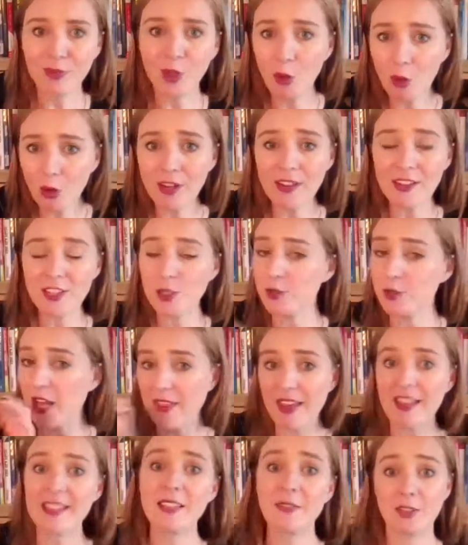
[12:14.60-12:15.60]
All of it, she was
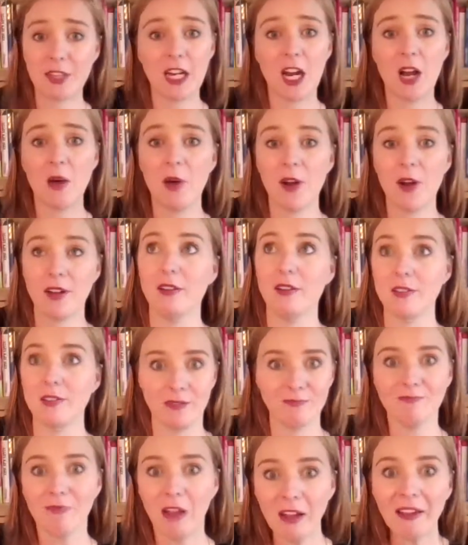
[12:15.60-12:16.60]
like, that's everything that I want. I was
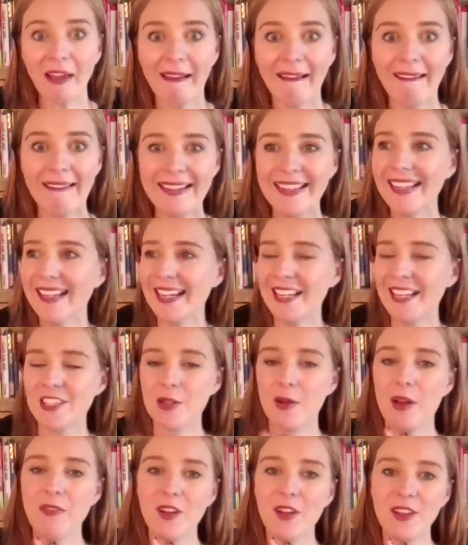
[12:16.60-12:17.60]
like, okay.
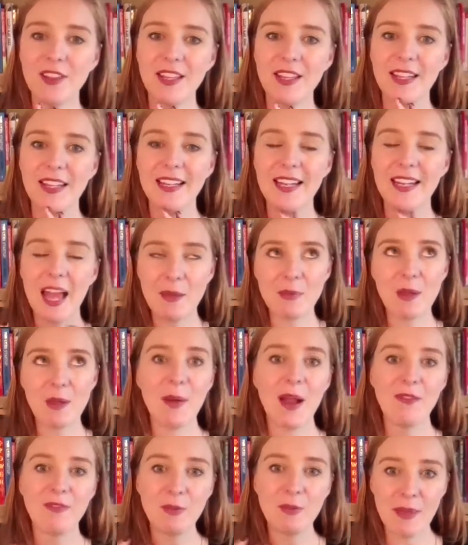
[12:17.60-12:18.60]
So I find that letting
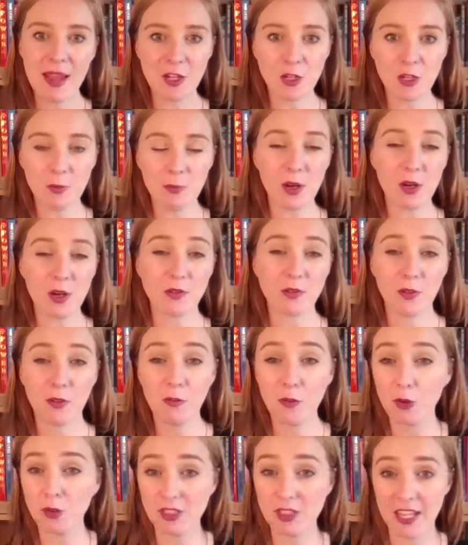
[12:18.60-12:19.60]
people have the makeup box for
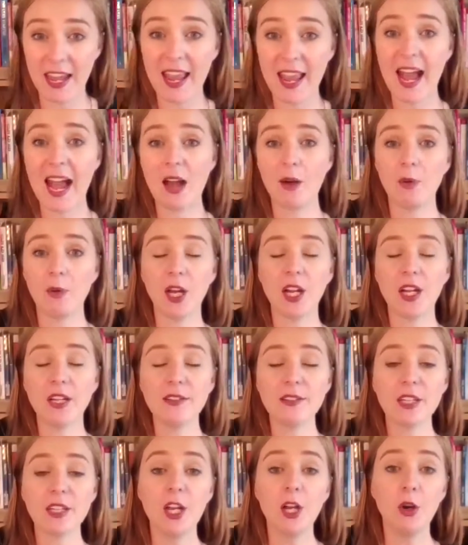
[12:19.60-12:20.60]
48
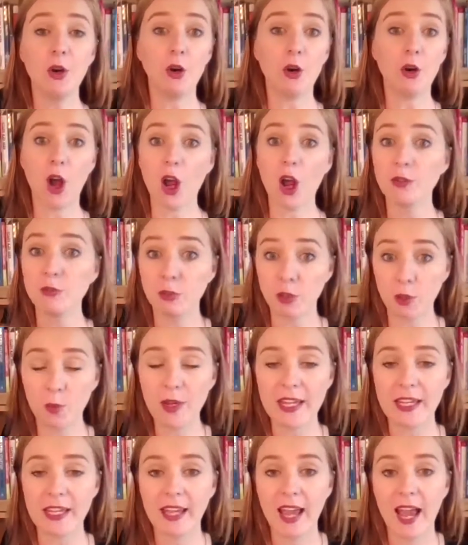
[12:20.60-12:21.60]
hours or over a
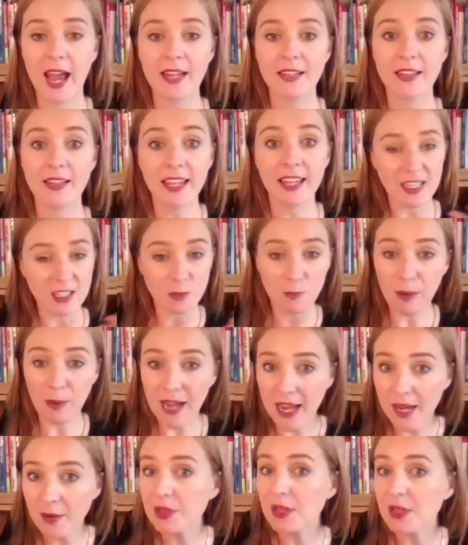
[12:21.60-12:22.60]
weekend, they get to
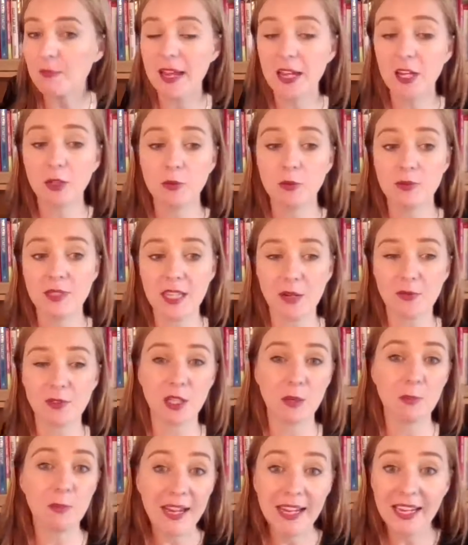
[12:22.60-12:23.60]
play with the makeup themselves
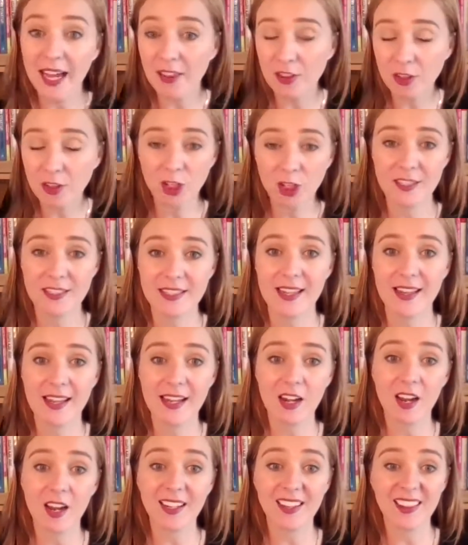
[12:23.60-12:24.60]
and pick out the colours that they
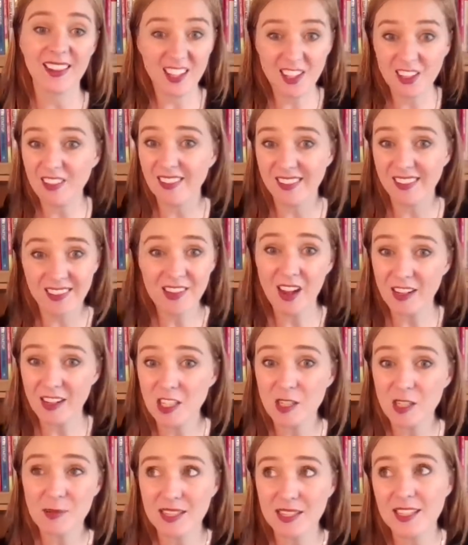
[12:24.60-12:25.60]
like. And they 9
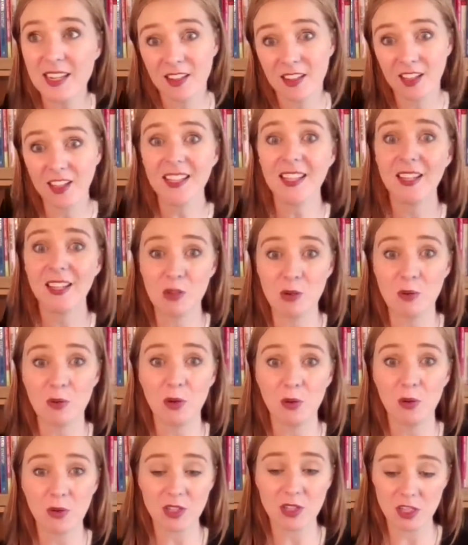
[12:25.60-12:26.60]
times out of 10, they're going to give you an
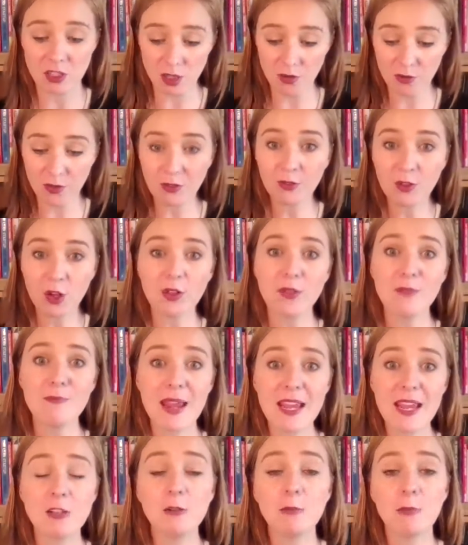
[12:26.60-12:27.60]
order. So if you've got the
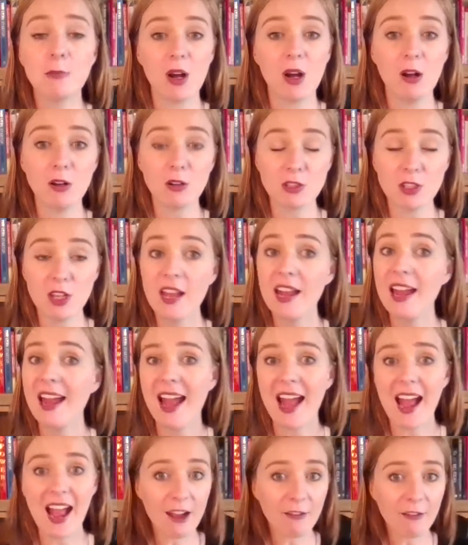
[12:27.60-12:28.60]
makeup box,
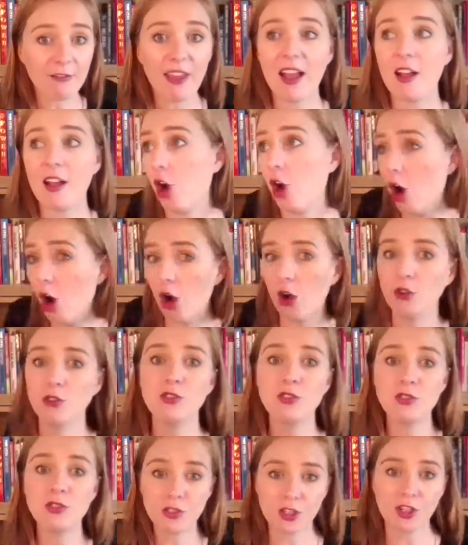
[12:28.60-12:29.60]
have that
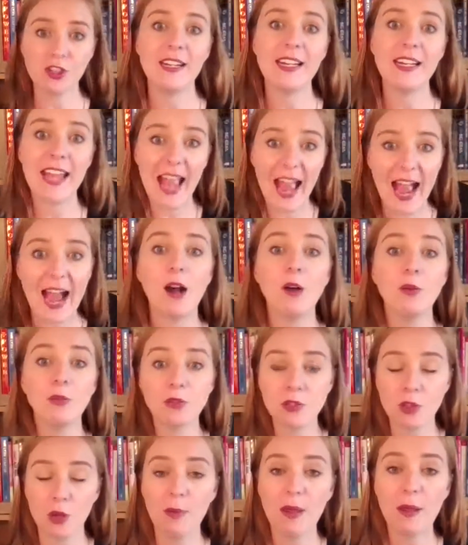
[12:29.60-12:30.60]
constantly out.
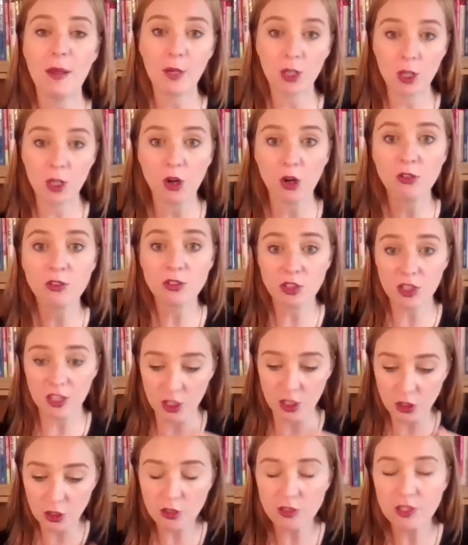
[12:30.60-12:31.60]
So people are
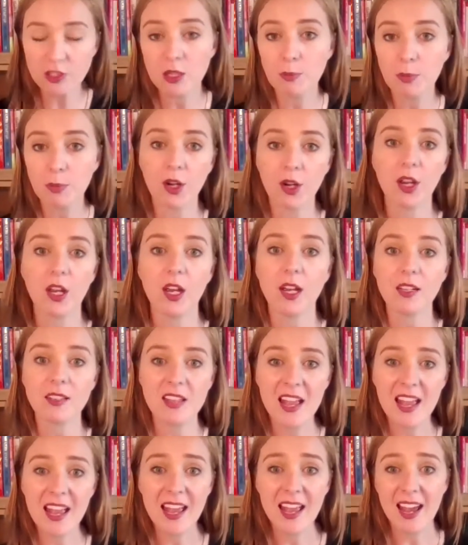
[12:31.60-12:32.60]
constantly using the product
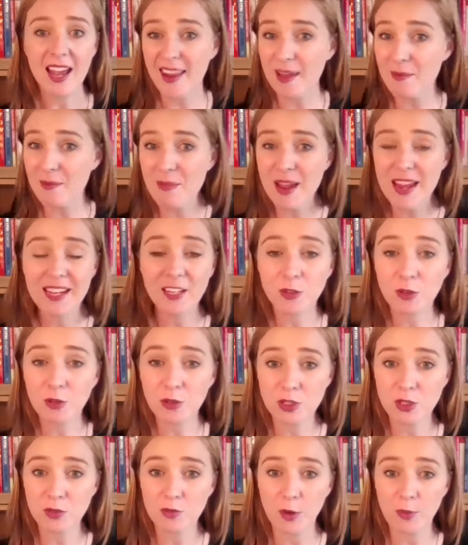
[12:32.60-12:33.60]
and then making
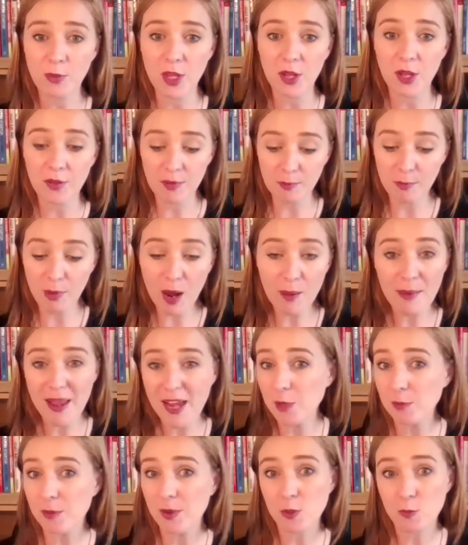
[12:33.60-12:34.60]
orders from you. My
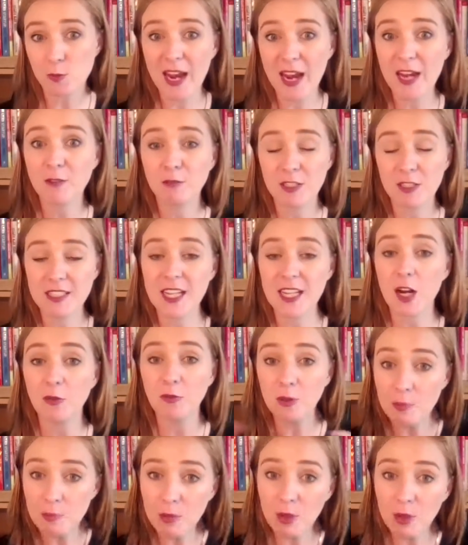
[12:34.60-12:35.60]
makeup box paid for itself
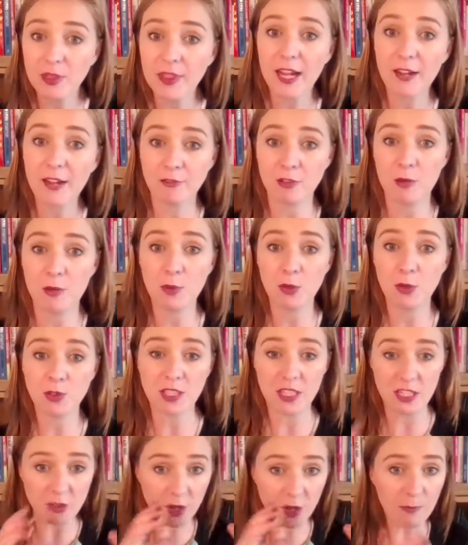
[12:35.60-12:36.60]
the month after I
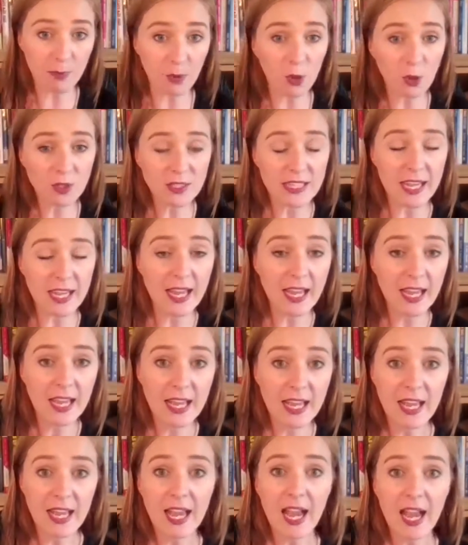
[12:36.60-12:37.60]
bought it. So I bought it
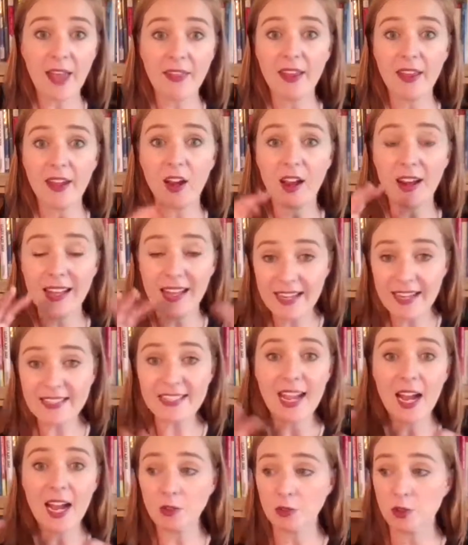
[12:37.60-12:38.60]
and then I lent
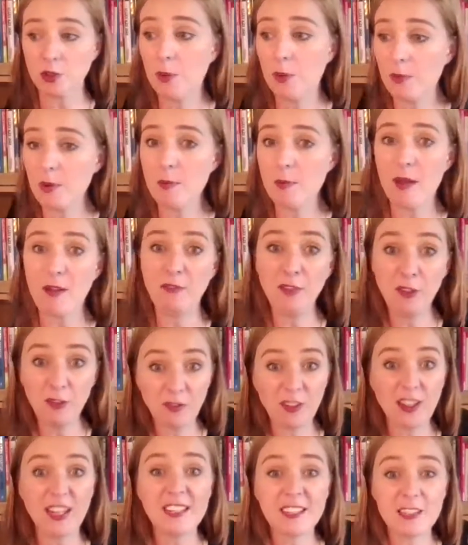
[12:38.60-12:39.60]
it out to probably about
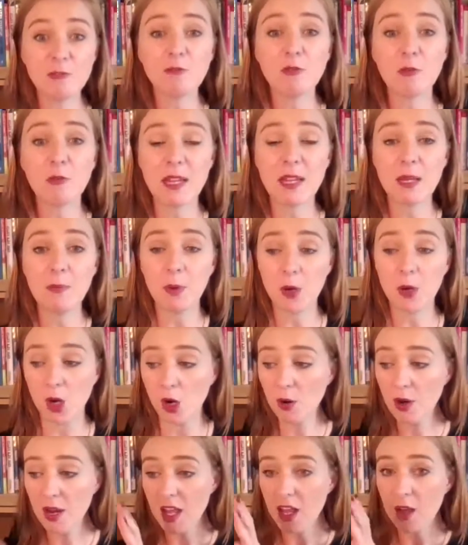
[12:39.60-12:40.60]
15 different
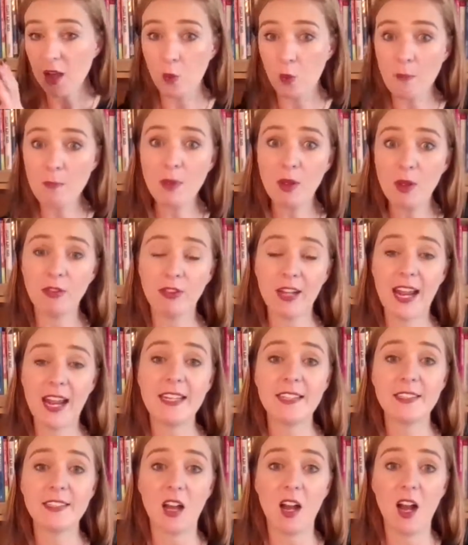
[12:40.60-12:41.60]
people. 1 month
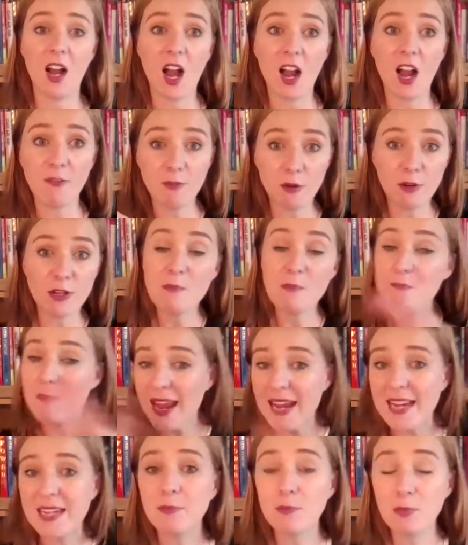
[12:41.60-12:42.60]
later, I've already
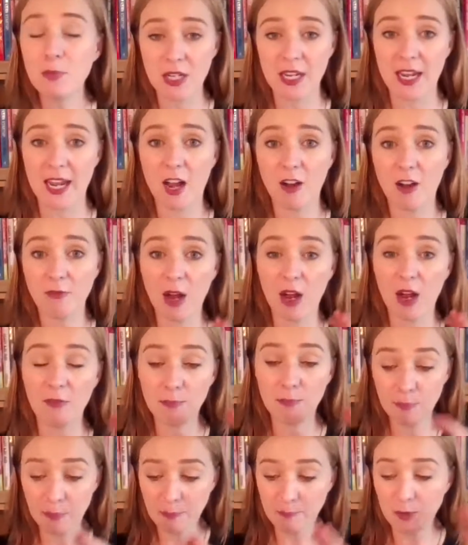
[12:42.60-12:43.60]
made money. I've
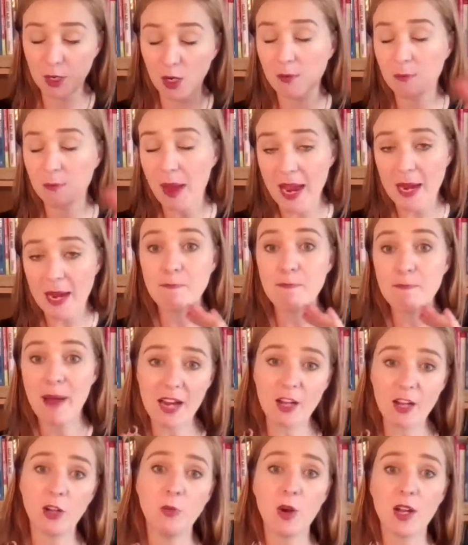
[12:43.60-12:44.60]
got paid
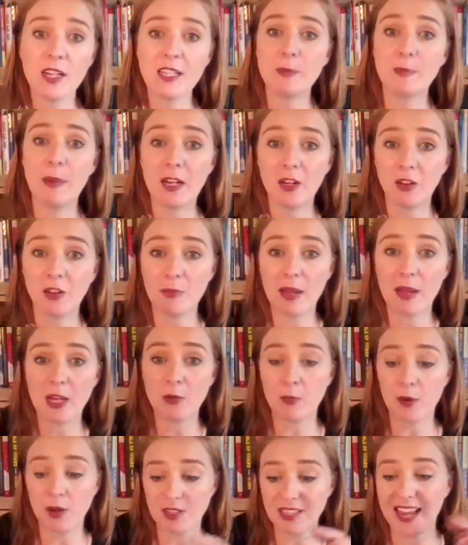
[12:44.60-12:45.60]
back on what I spent on the
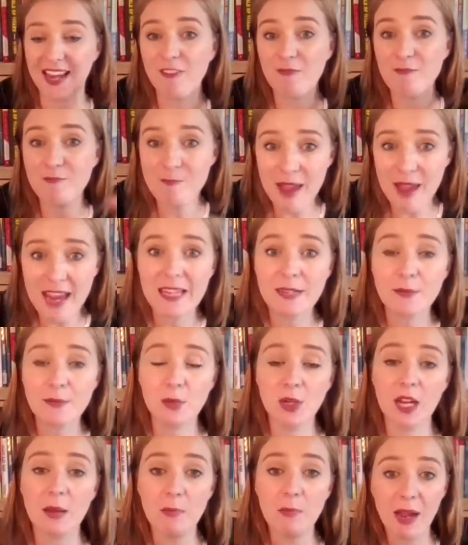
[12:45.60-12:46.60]
makeup box, and I've made
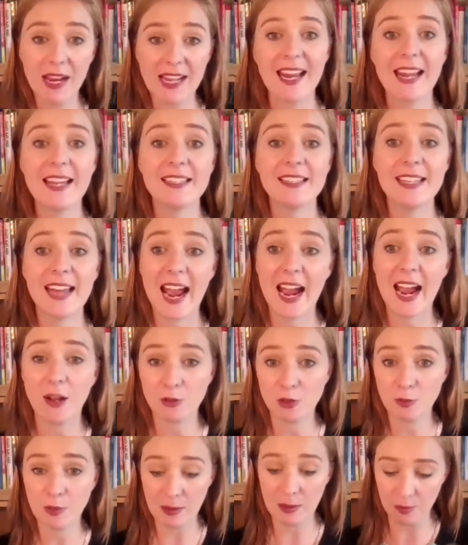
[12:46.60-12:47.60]
money by lending it
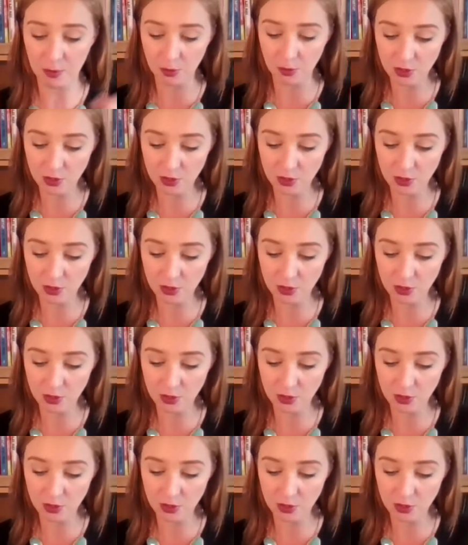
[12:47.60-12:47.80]
out to people.